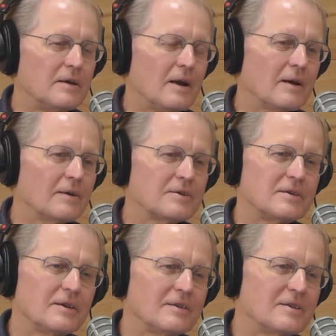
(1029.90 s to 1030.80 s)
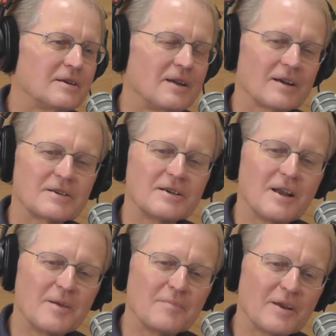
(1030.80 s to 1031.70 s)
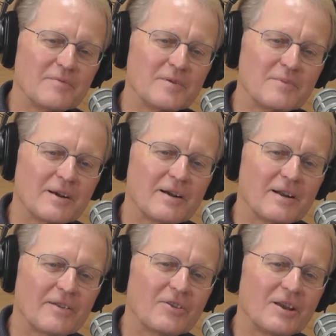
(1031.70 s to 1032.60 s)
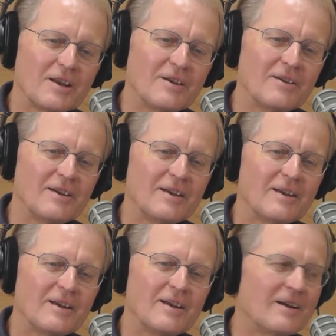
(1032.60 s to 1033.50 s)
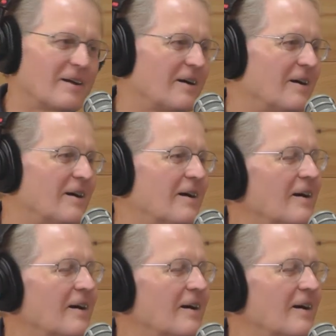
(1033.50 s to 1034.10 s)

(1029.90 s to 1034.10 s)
don't see it's a Dutch name. Give me a minute, I'll think. Well, you know, it's it's a